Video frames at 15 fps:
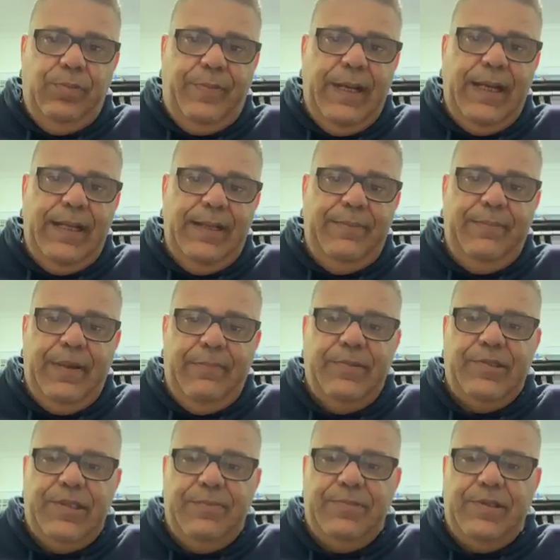pay
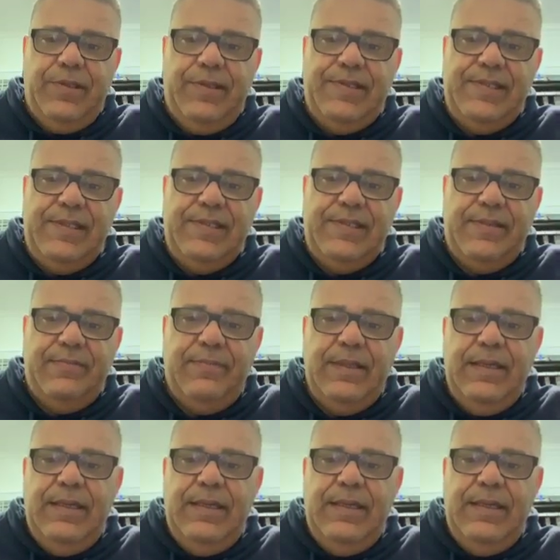membership to the system.